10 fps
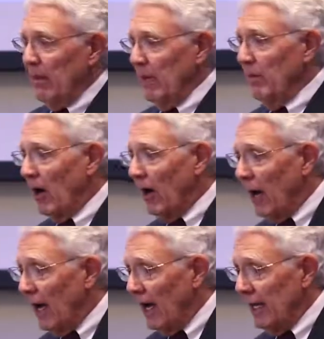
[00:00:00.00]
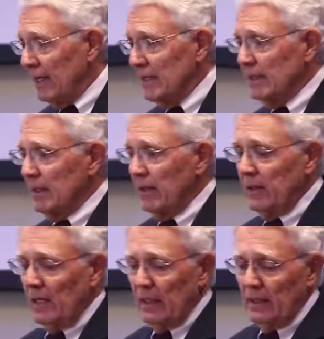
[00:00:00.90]
MRIs are
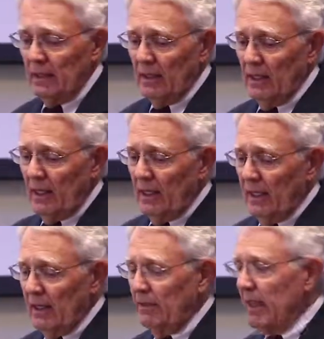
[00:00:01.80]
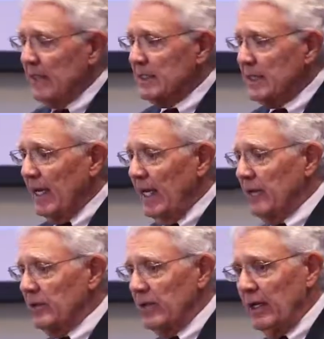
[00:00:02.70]
done, PET
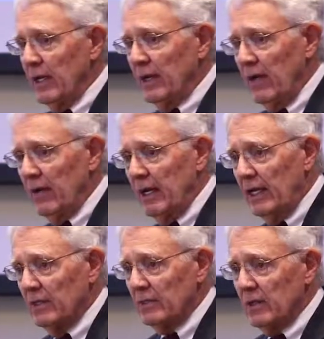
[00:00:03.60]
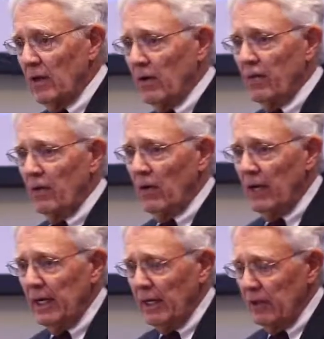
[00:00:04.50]
scans are done nowadays to look
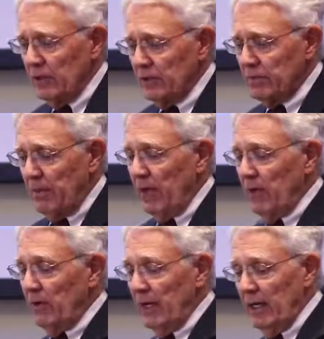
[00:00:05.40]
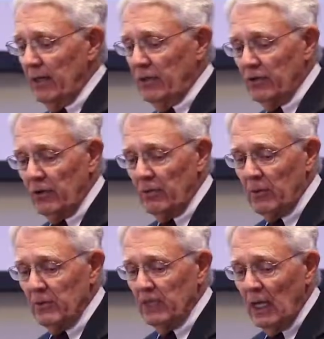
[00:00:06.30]
for any other spread or any other
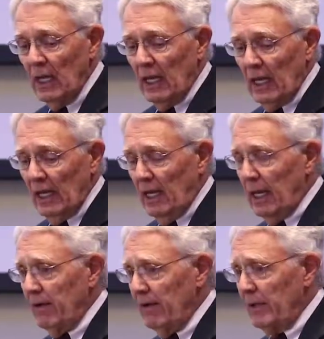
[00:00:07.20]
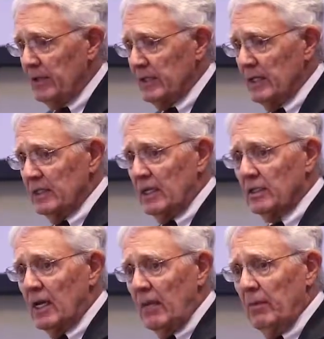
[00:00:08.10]
tumors. And a lot of emphasis
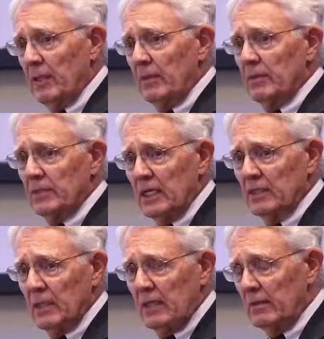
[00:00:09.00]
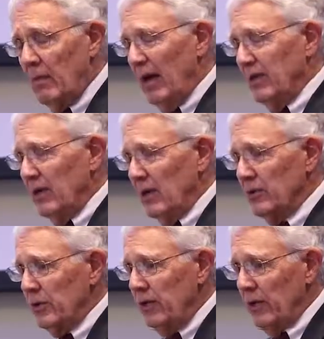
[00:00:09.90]
has come in since about the year
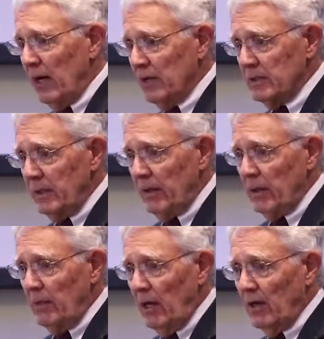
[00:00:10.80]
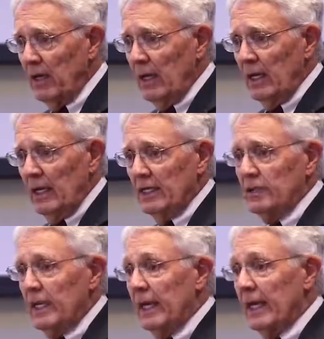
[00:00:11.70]
2000, thereabout, in
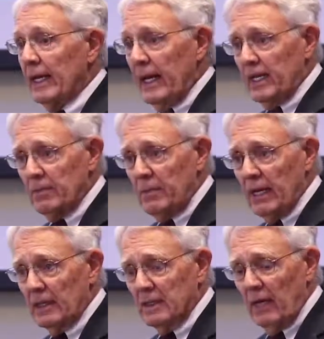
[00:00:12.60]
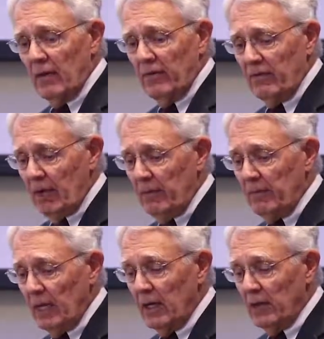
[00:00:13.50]
genetic aspects of
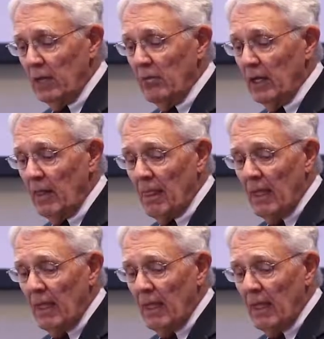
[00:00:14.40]
melanoma.